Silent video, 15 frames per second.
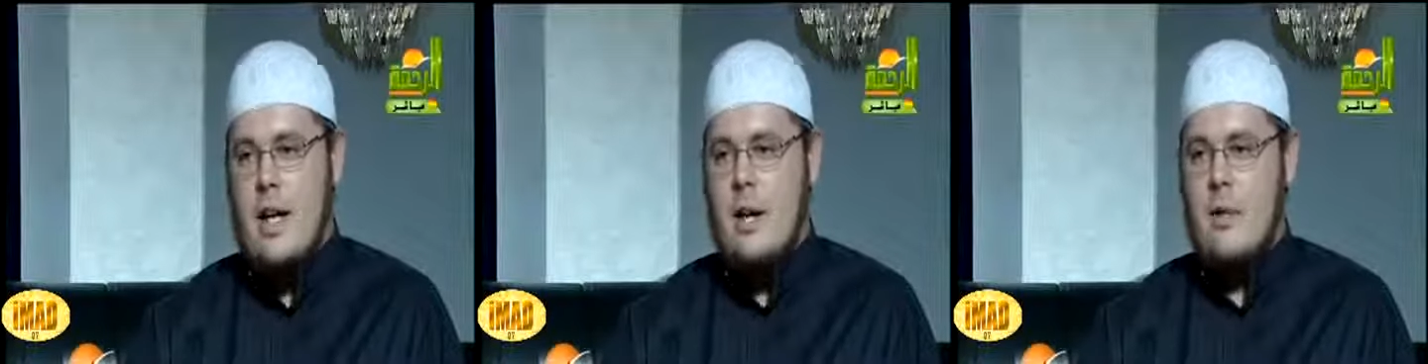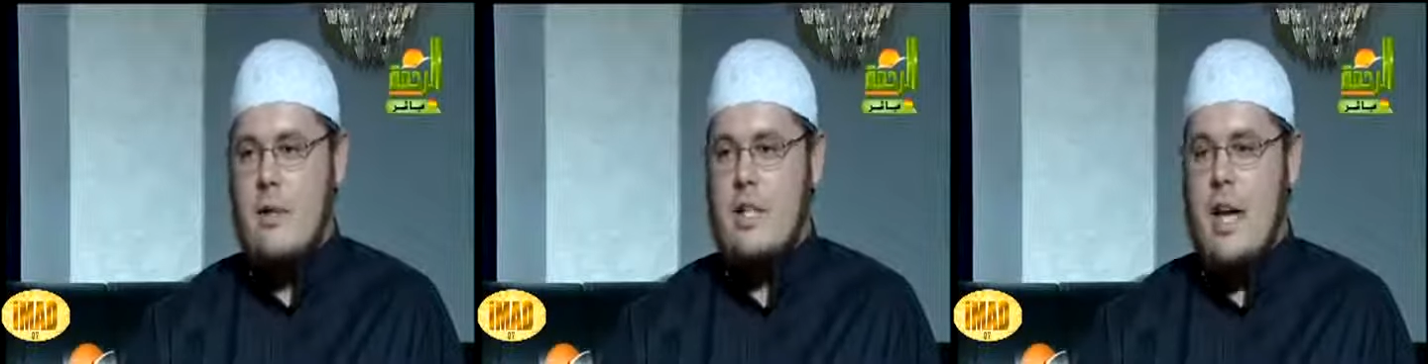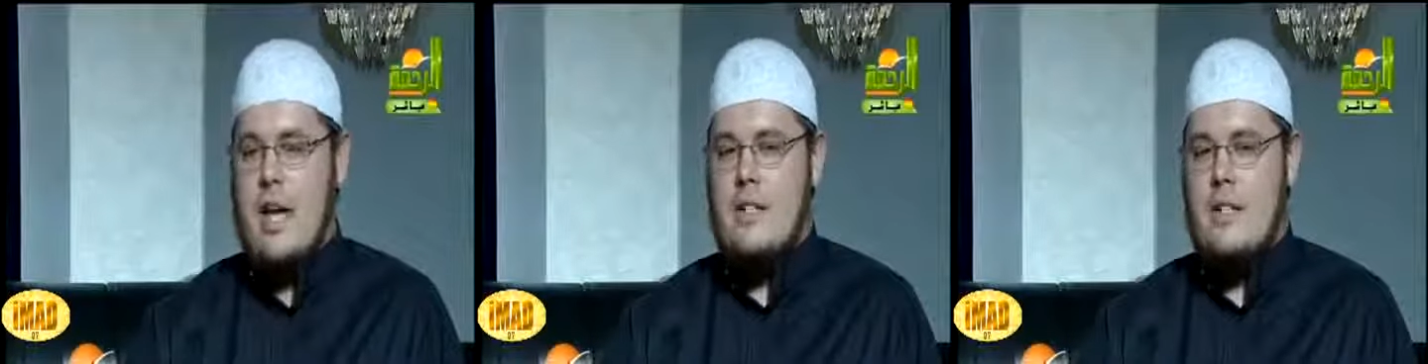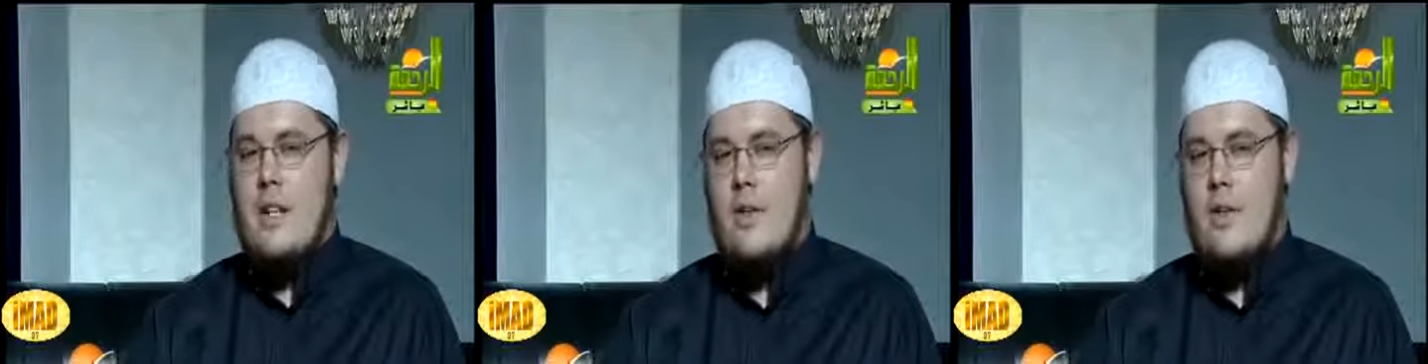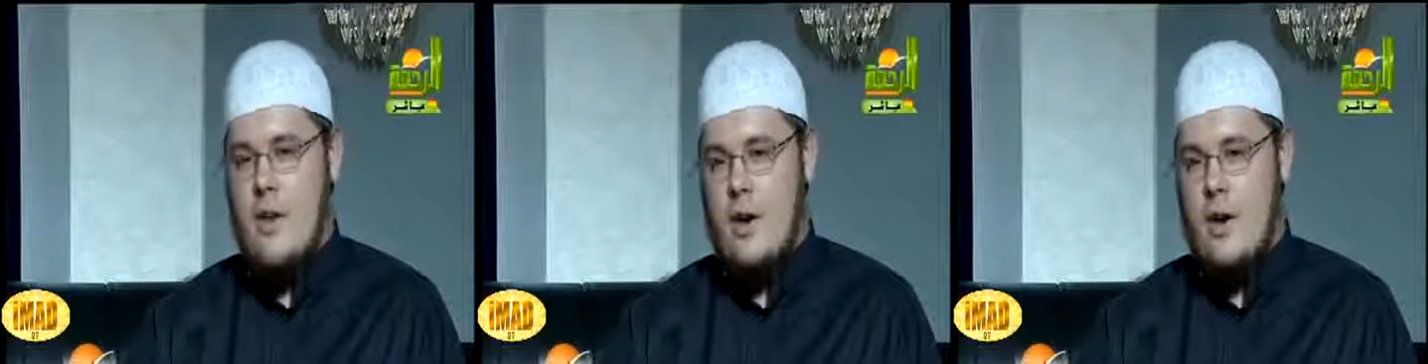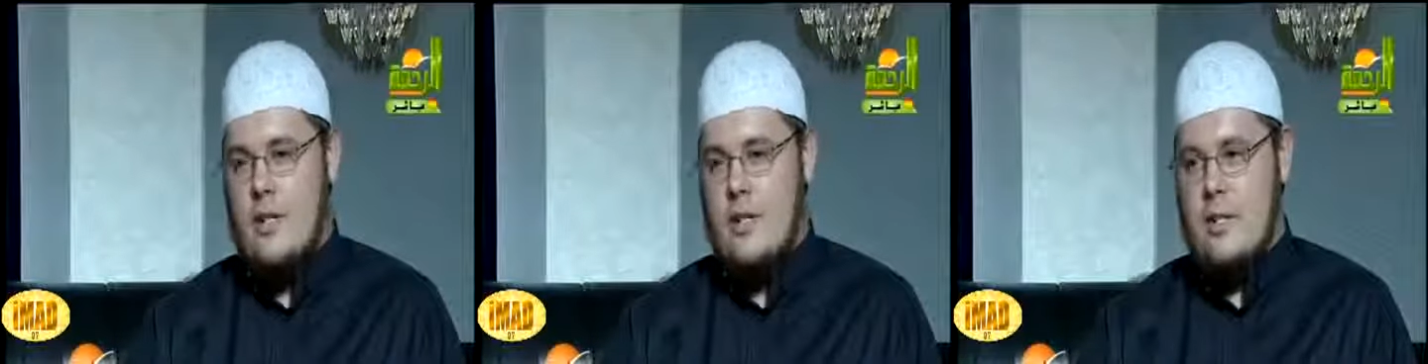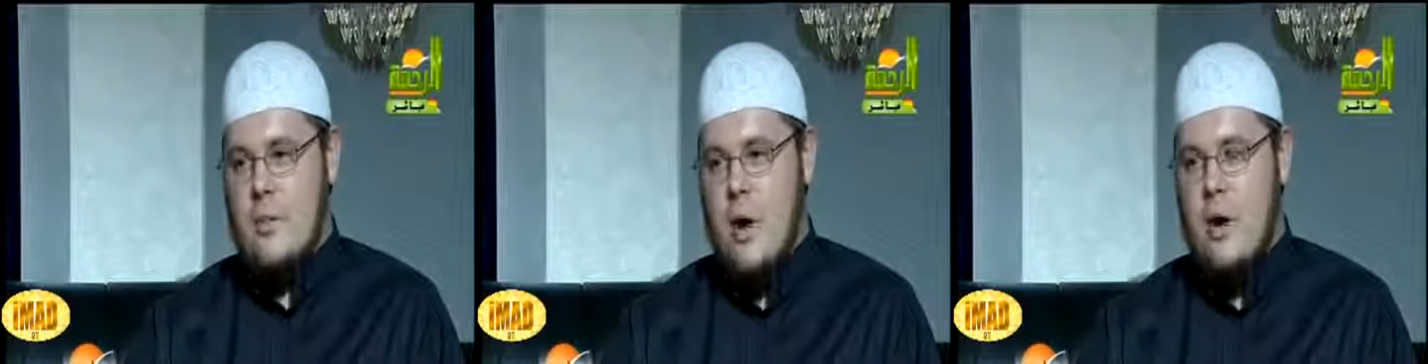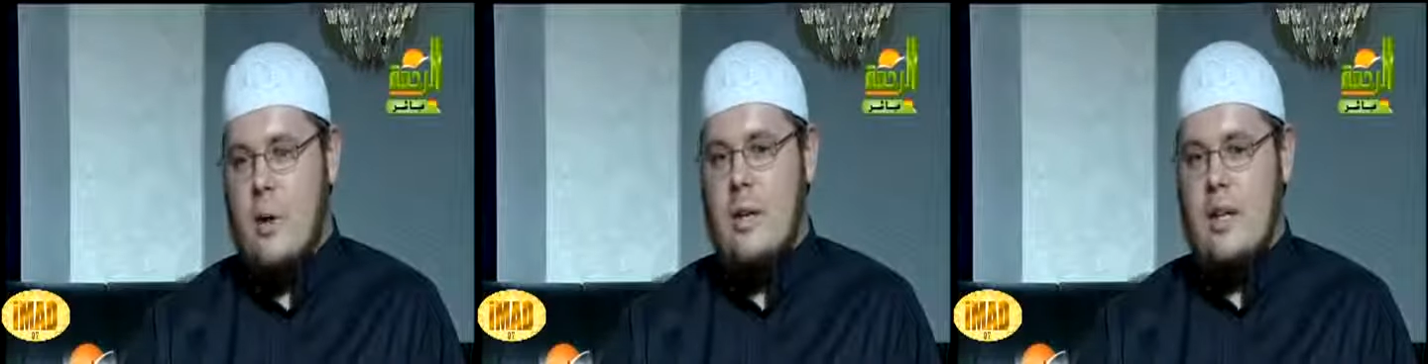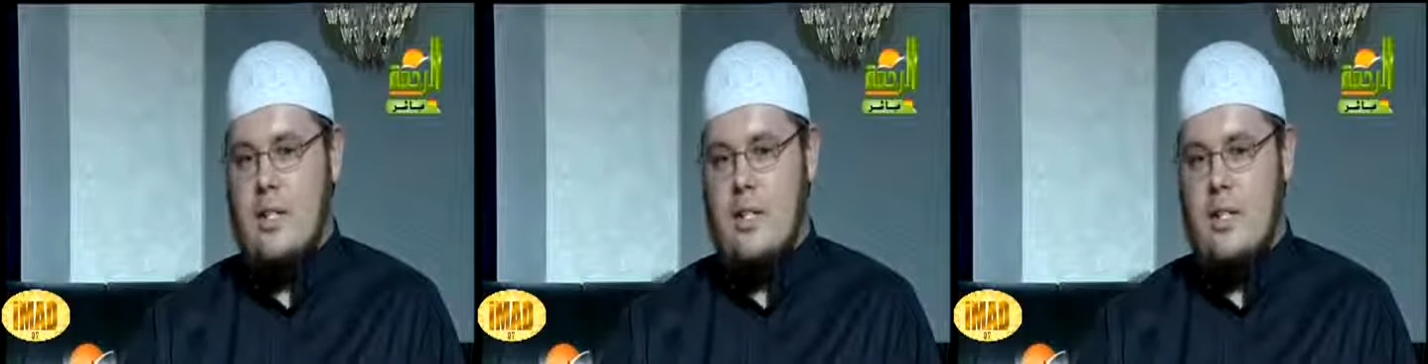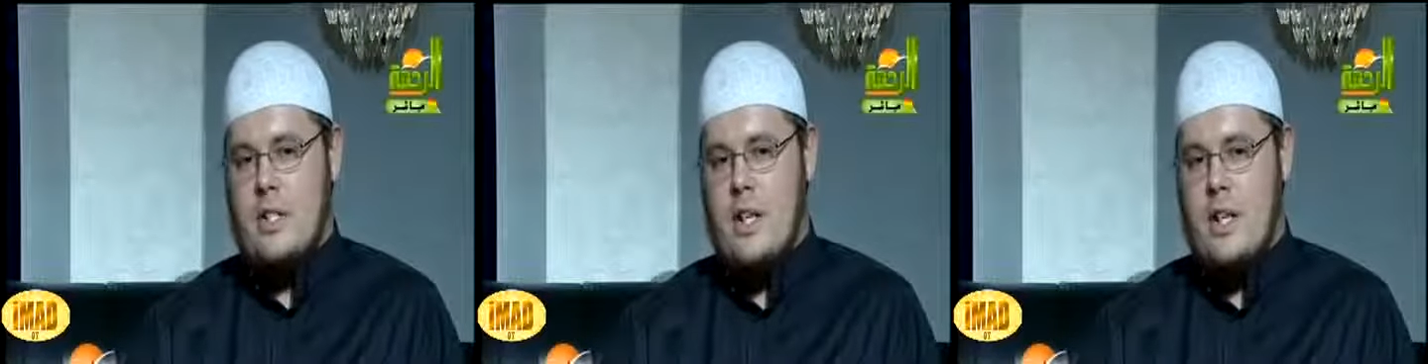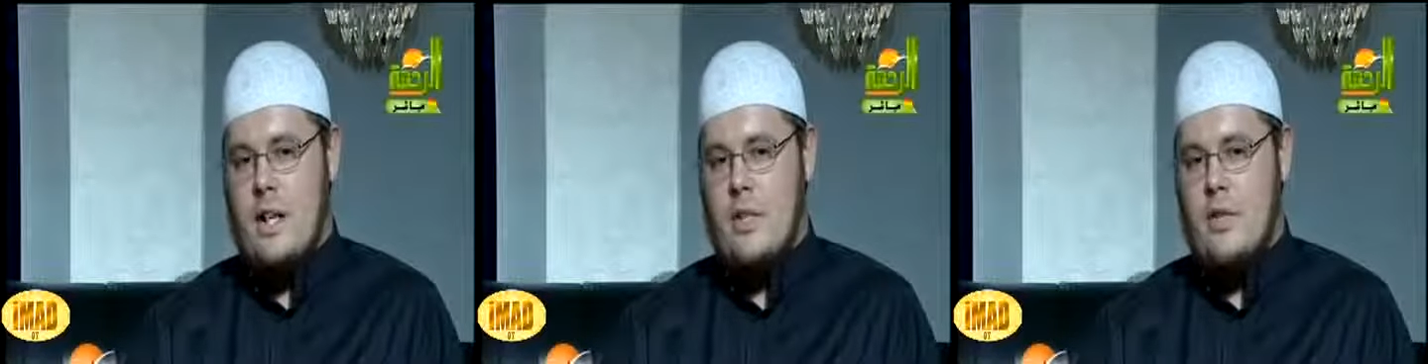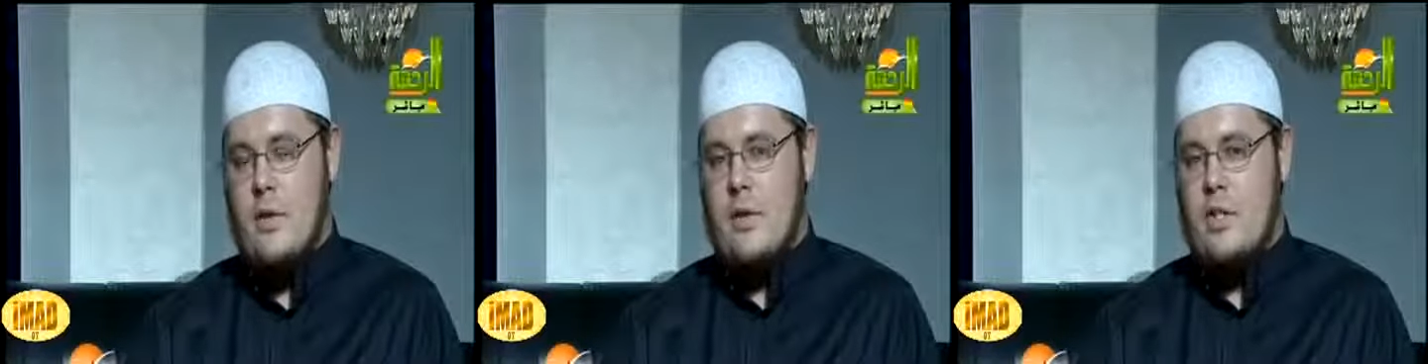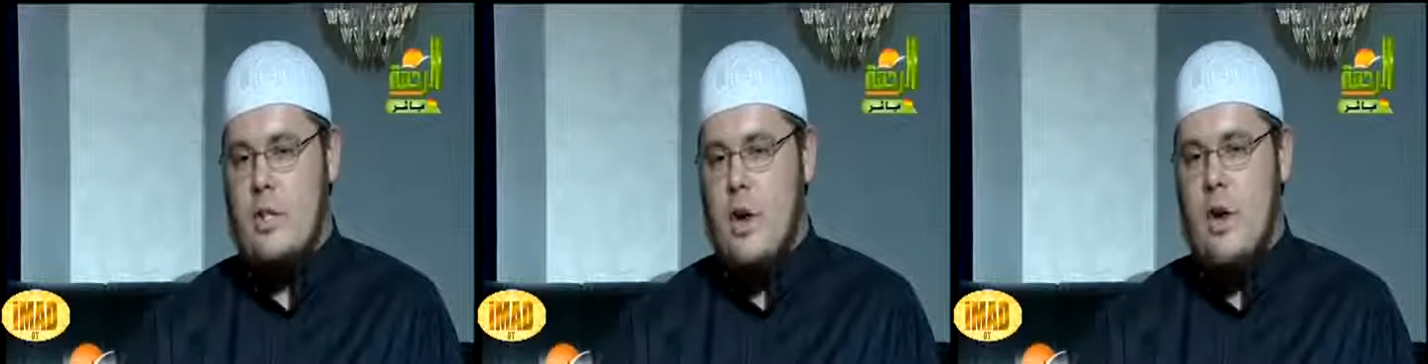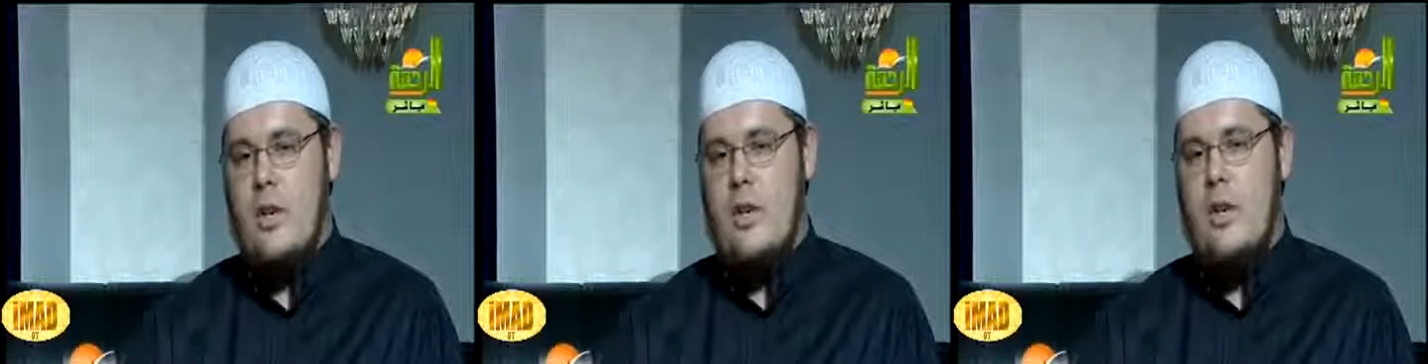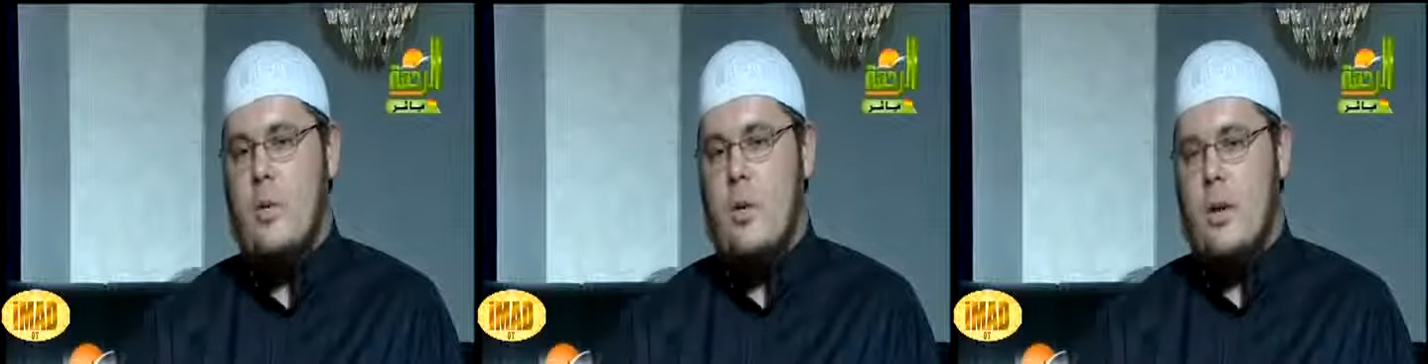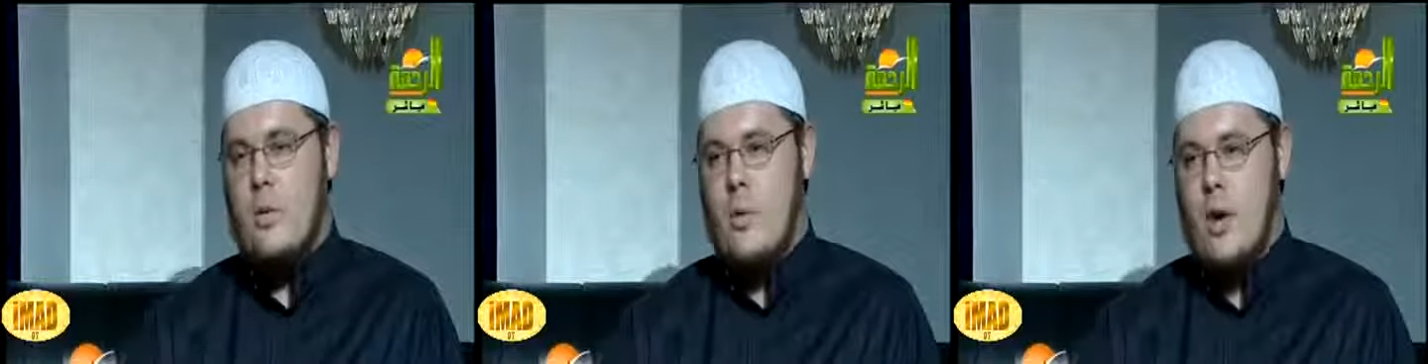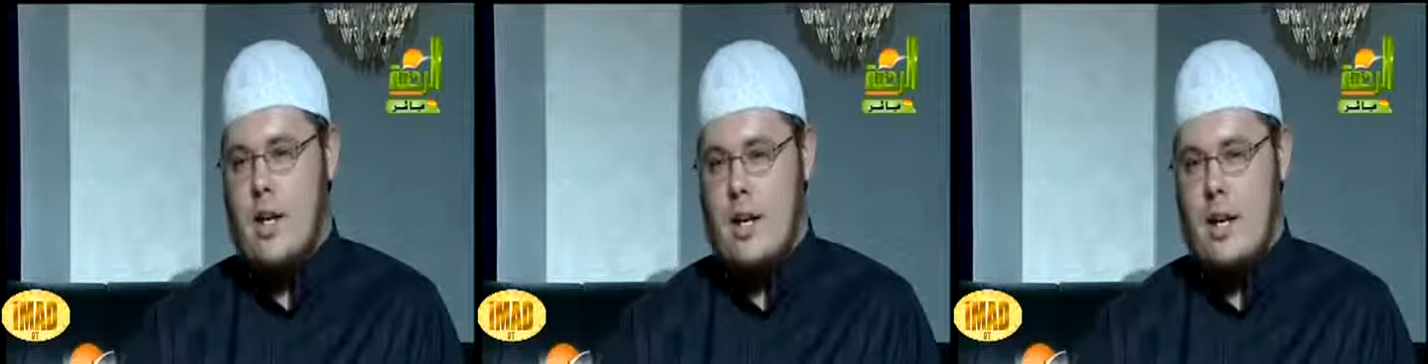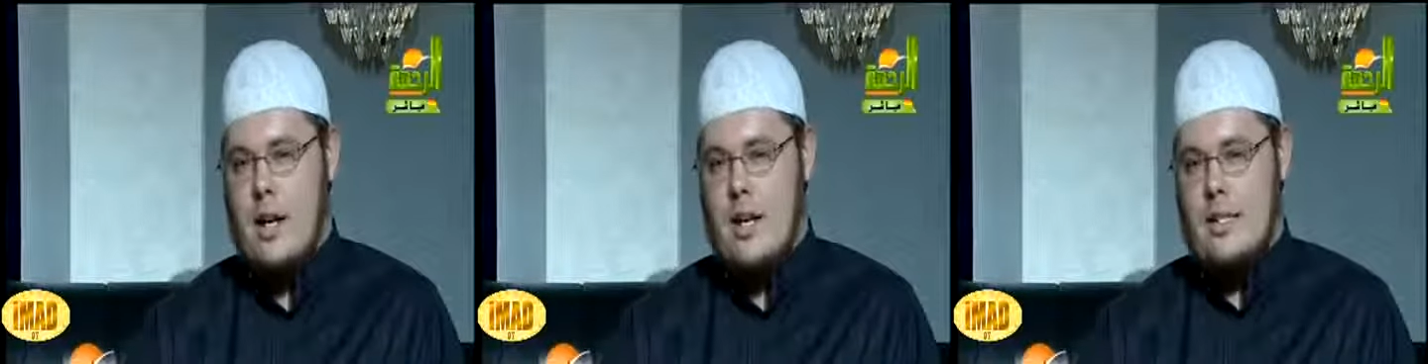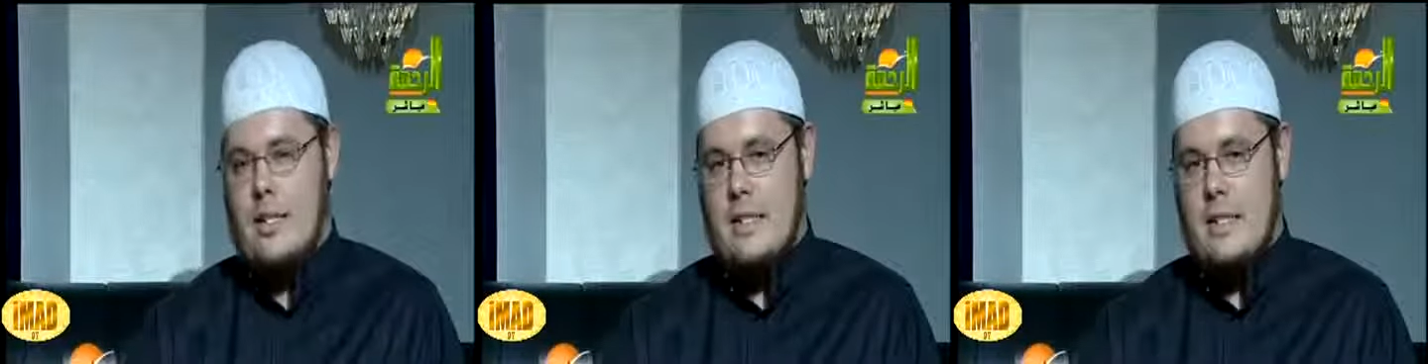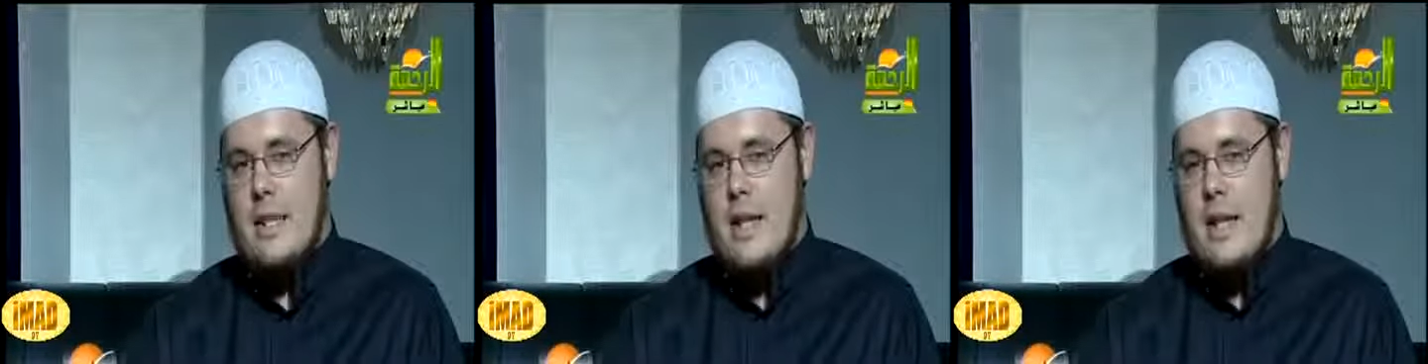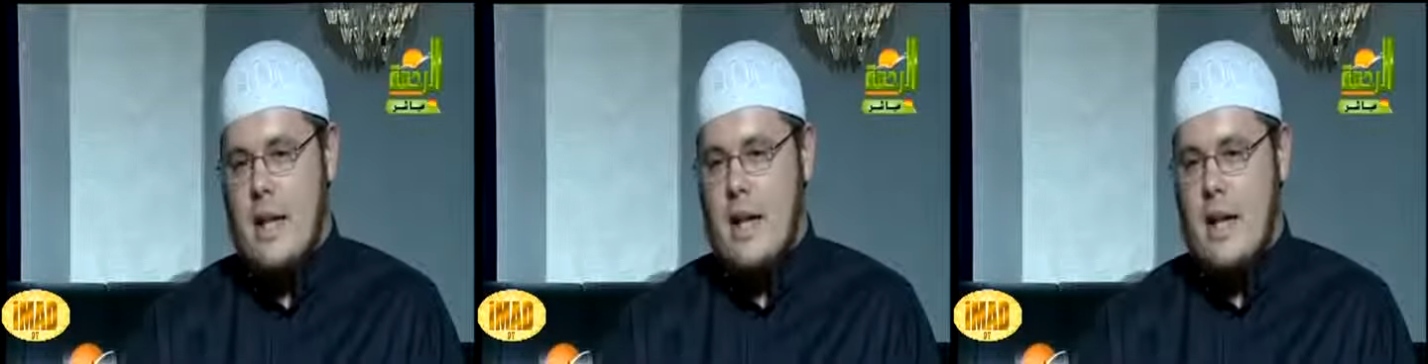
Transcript: It was actually a very small masjid that if you saw it, you wouldn't recognize it.